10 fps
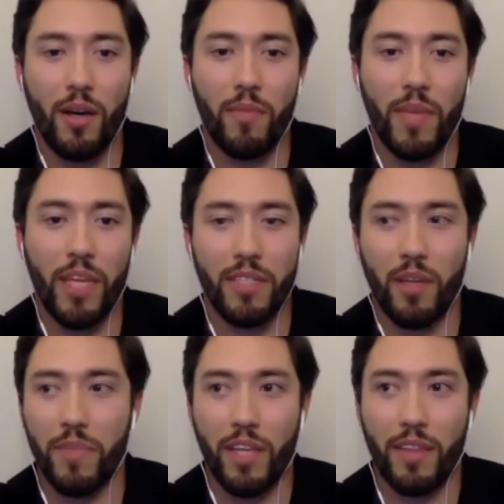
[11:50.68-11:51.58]
It's
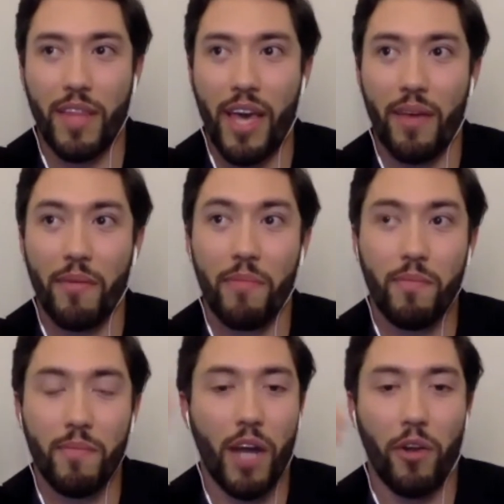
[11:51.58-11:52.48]
something that
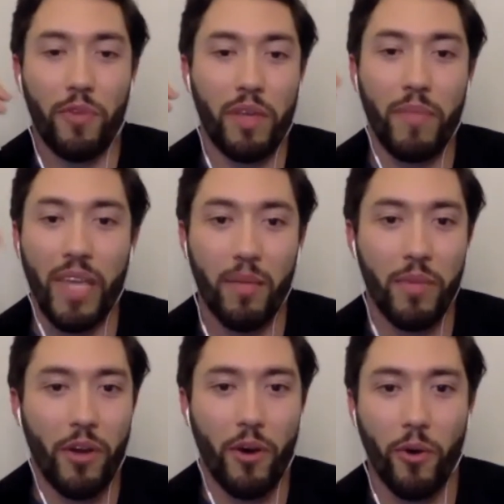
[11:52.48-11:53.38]
not only me
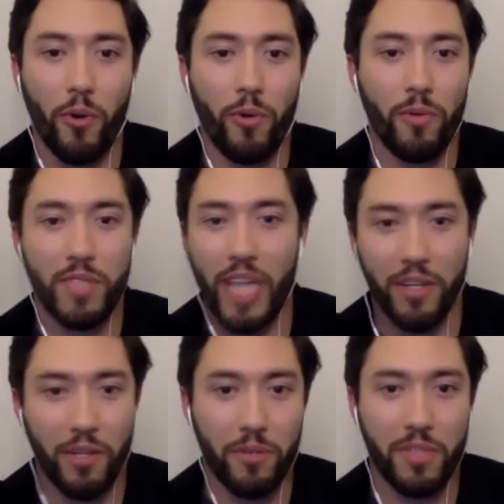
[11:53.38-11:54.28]
but our whole
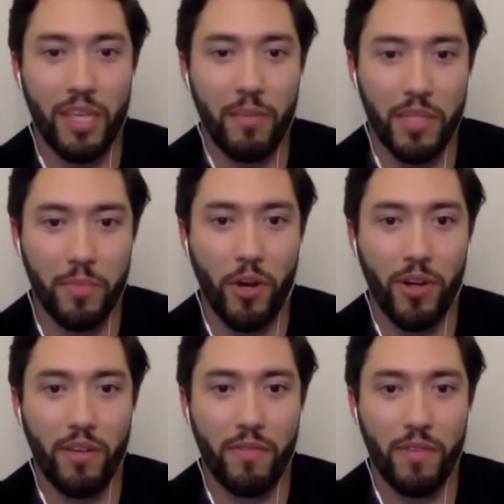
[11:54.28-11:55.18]
technical team is a part
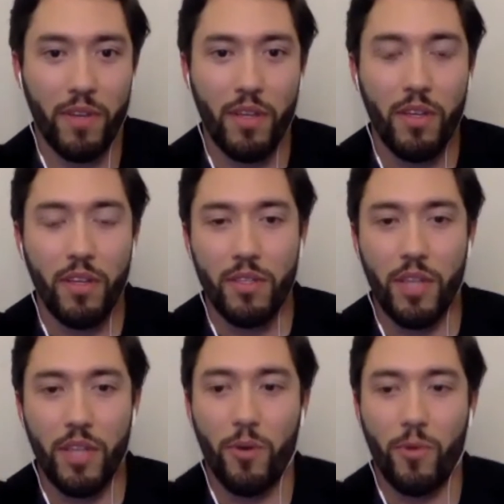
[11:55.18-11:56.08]
of.
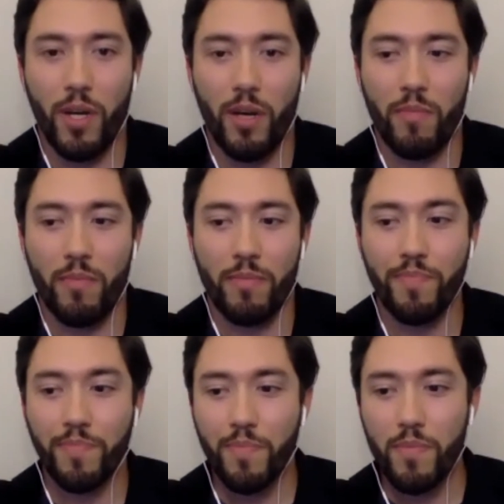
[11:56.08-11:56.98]
So
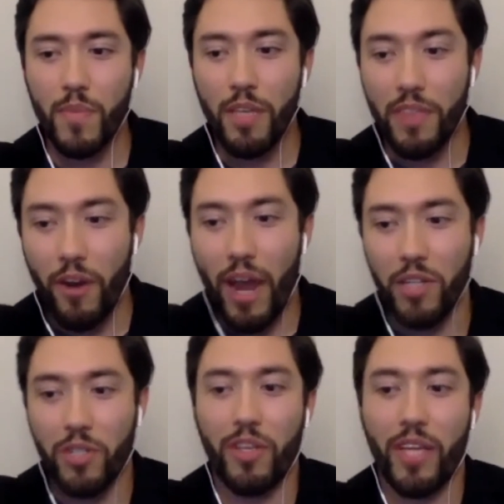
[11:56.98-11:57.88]
they're
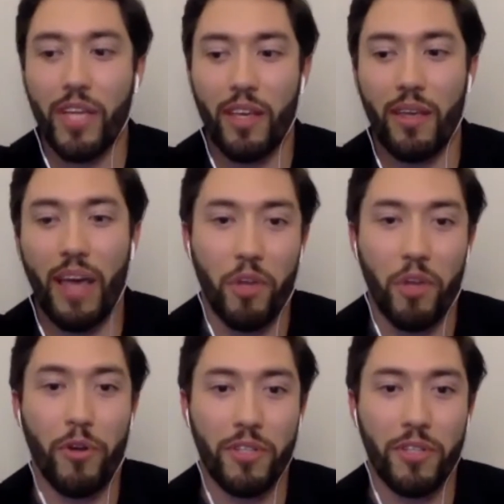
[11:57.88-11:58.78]
actually have their
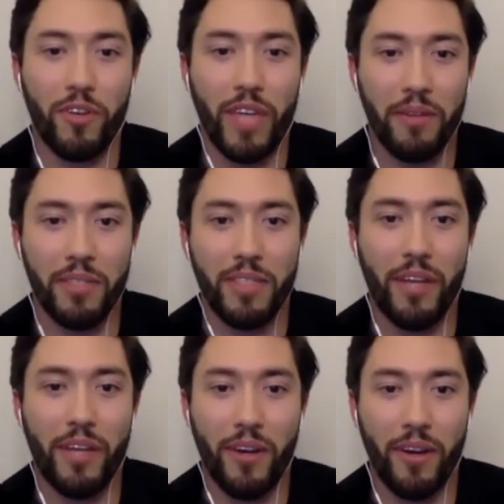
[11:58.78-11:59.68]
personal accounts
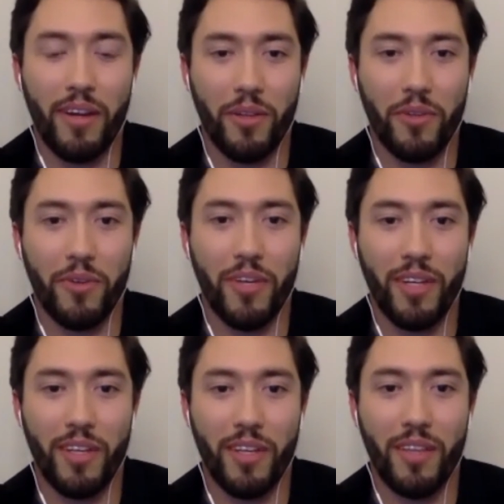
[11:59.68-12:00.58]
that are
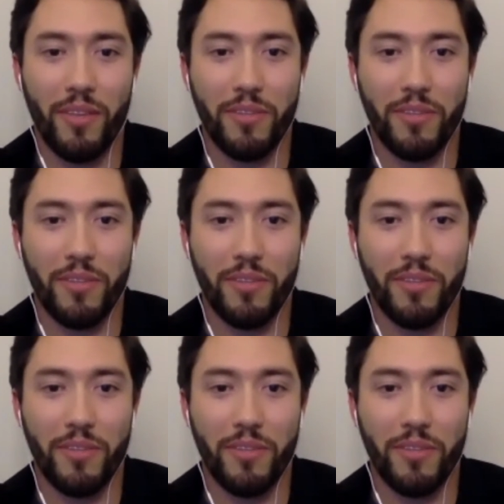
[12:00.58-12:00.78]
included in those